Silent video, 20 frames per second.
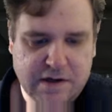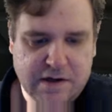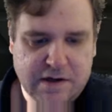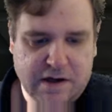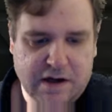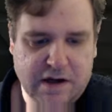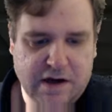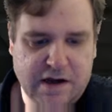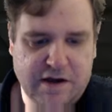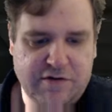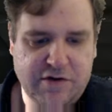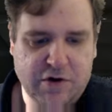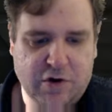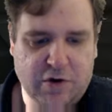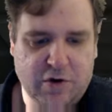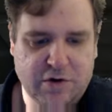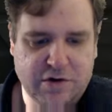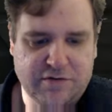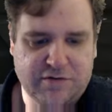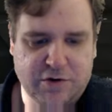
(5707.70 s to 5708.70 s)
Ah, if you
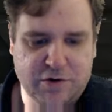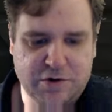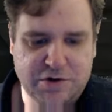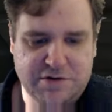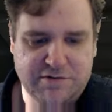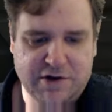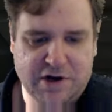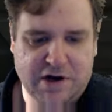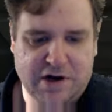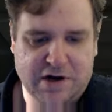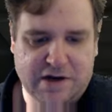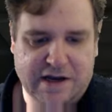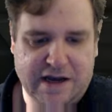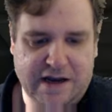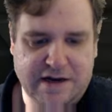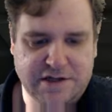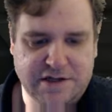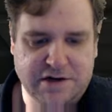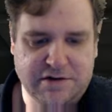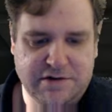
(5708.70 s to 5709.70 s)
Horde, of course, you've got
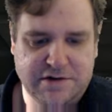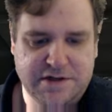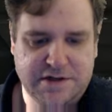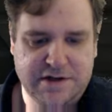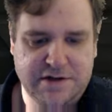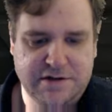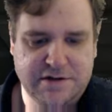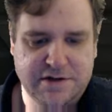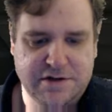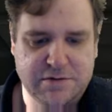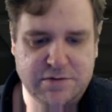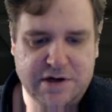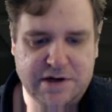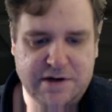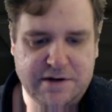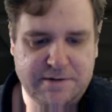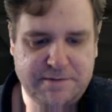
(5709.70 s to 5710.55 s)
Arcane Torrent to use as well.